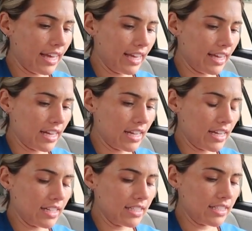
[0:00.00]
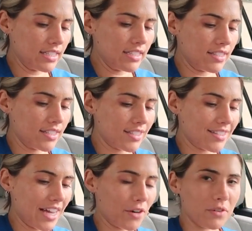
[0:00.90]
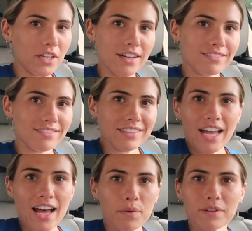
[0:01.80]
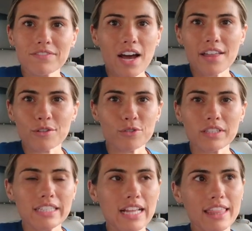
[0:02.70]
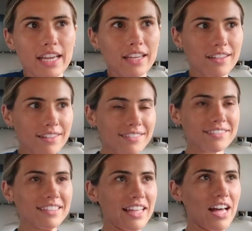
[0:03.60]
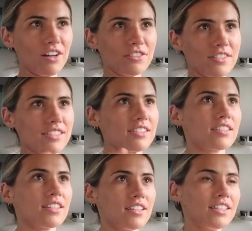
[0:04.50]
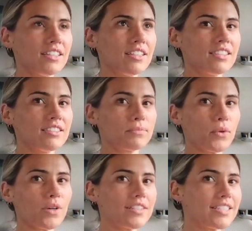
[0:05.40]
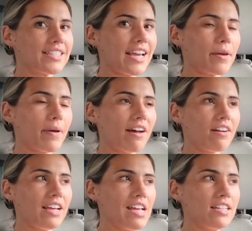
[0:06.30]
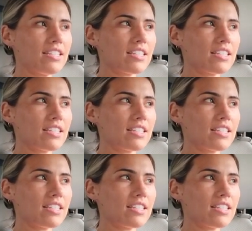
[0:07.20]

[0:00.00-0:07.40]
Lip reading: and it went fine. There's really nothing else more to say about it.